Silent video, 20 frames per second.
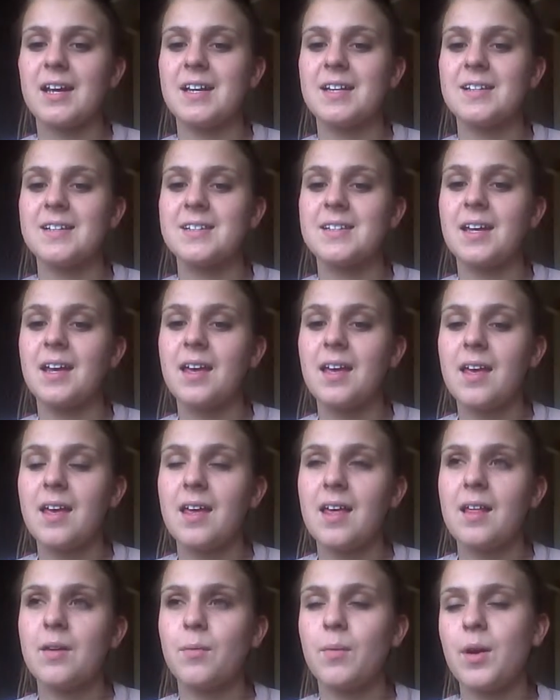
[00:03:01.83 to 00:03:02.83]
and
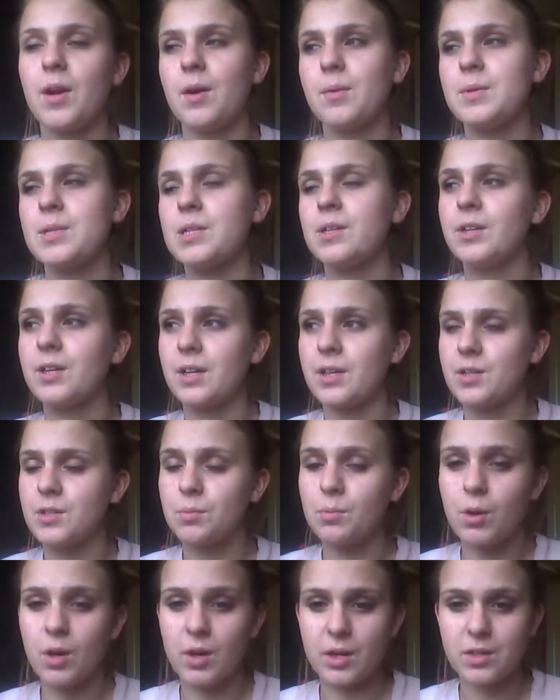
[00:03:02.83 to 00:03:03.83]
when I was looking
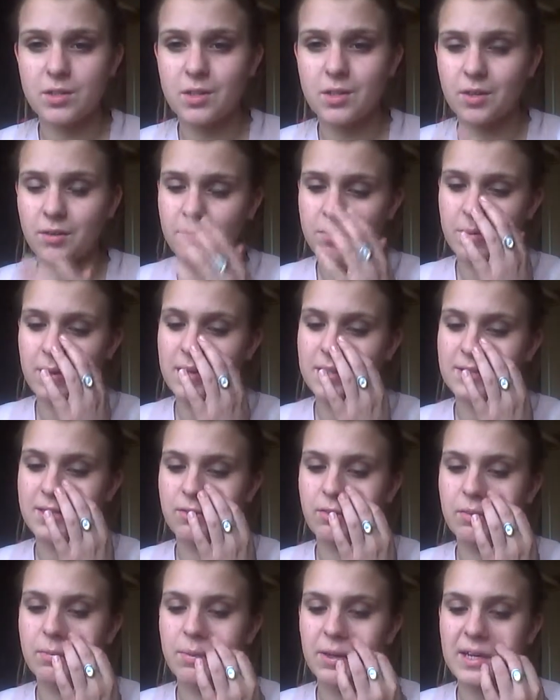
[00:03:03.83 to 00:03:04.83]
to what I could do for my
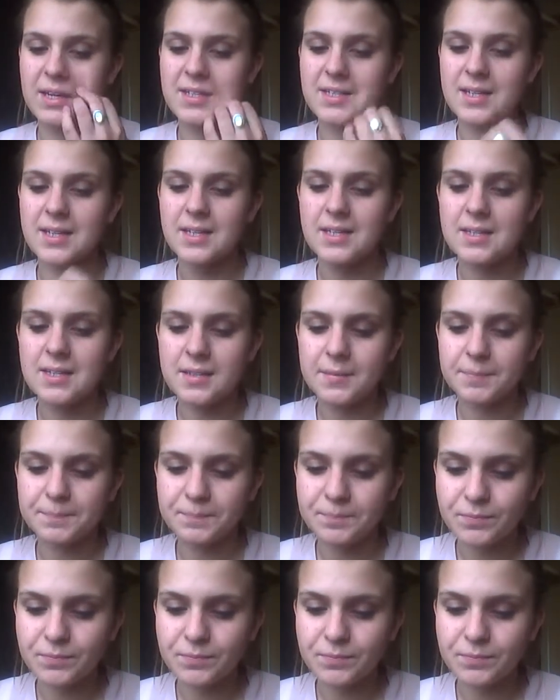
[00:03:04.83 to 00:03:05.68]
ancillary pieces.